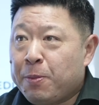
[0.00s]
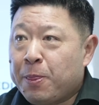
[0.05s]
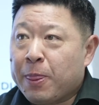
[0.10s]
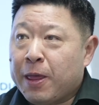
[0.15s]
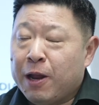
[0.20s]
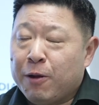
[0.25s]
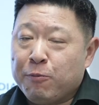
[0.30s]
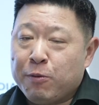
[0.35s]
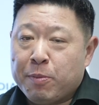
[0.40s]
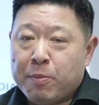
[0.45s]

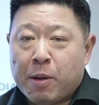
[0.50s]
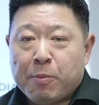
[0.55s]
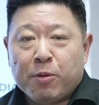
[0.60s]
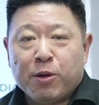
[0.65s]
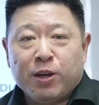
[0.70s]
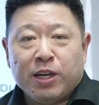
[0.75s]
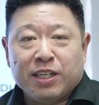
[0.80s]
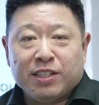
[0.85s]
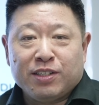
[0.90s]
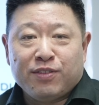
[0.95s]
I remember
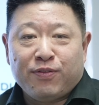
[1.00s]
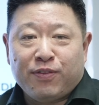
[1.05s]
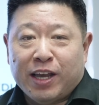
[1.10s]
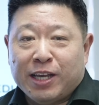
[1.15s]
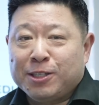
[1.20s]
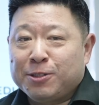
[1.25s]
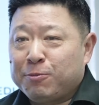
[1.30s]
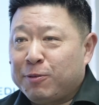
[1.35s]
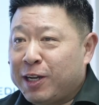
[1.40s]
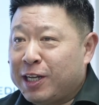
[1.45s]
his
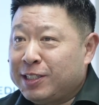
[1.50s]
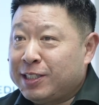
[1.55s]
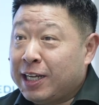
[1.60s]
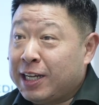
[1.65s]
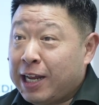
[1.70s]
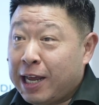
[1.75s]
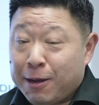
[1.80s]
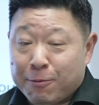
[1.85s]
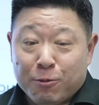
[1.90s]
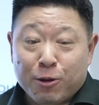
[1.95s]
face when I
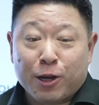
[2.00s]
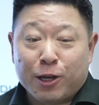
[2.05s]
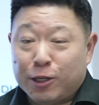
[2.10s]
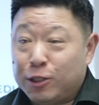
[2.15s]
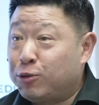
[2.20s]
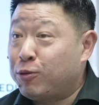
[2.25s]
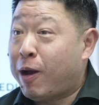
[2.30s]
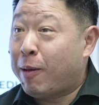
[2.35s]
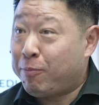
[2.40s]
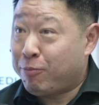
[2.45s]
said, hey, we're going to
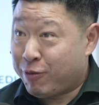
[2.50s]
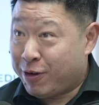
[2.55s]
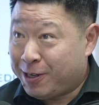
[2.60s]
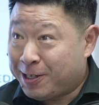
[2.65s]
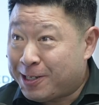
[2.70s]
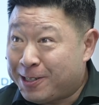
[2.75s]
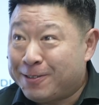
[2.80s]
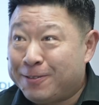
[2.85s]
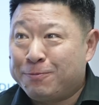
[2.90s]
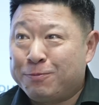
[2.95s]
drop print.